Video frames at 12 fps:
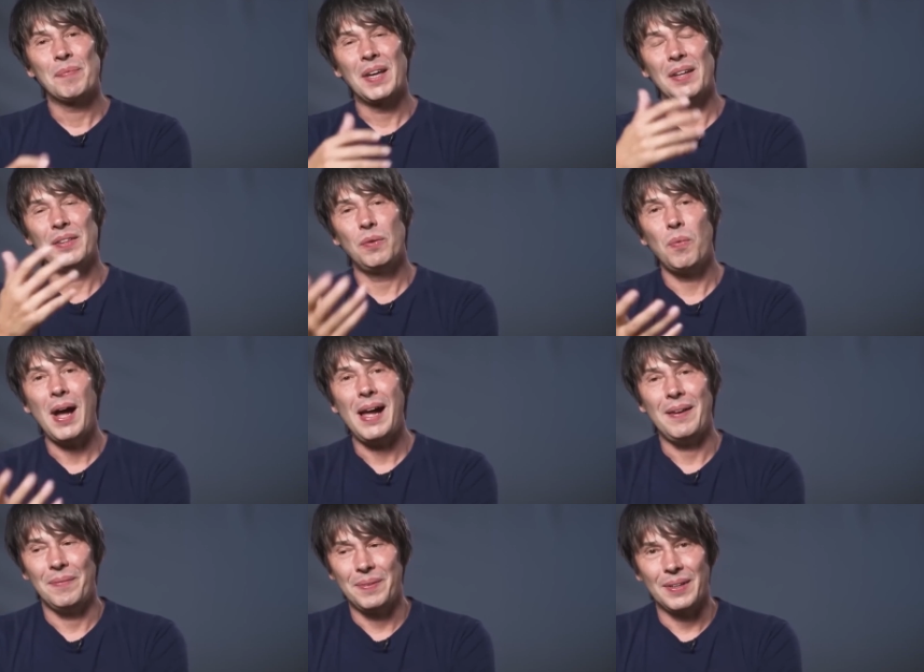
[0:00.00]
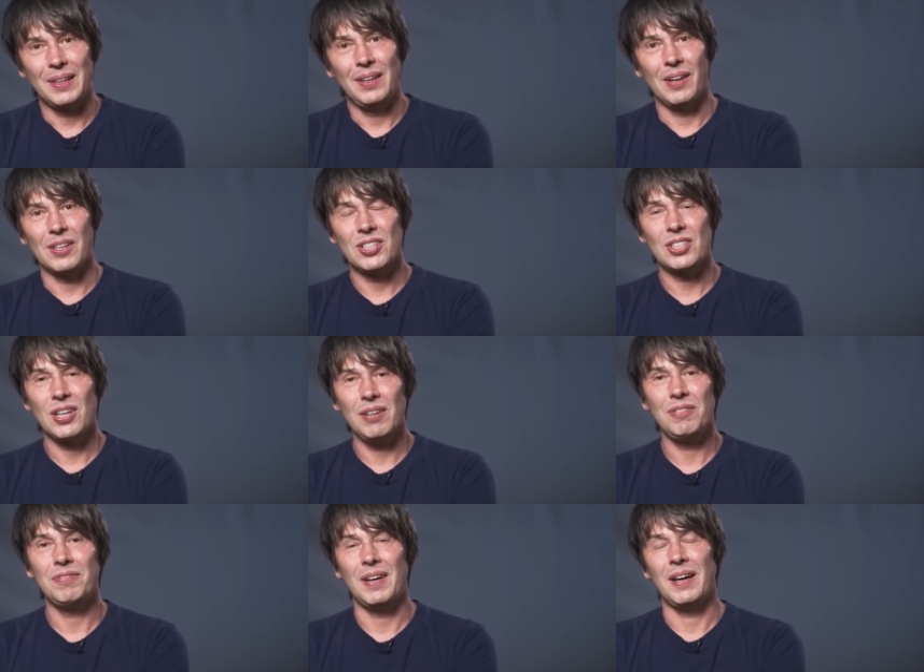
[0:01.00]
Uh, the Webb looks
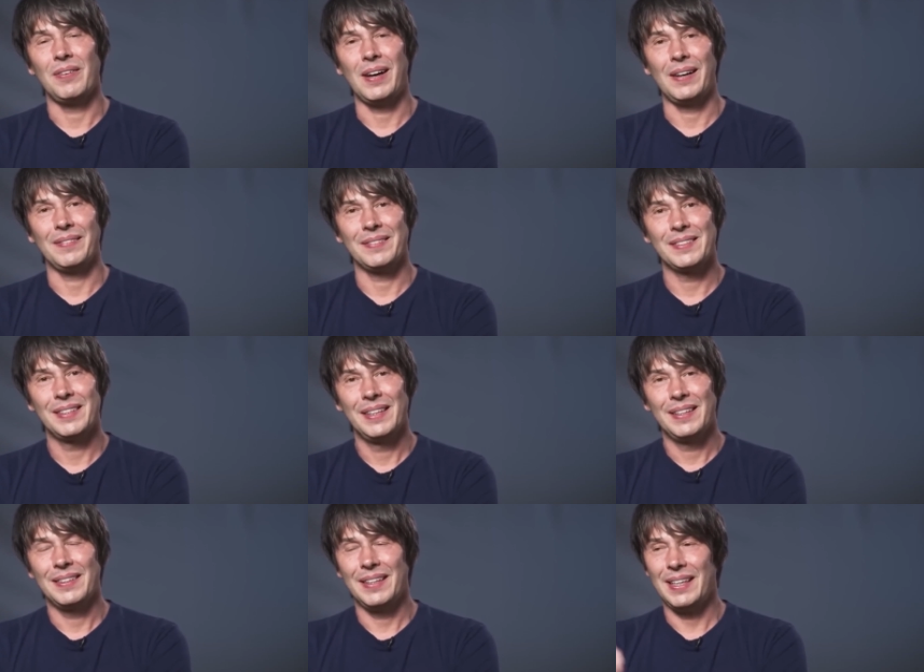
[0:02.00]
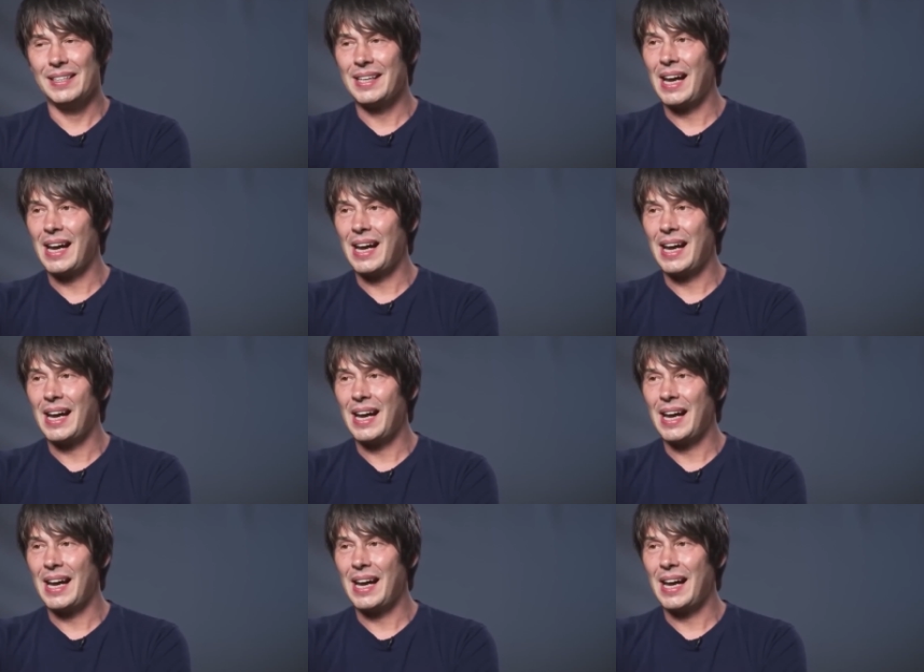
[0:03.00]
so far out that it's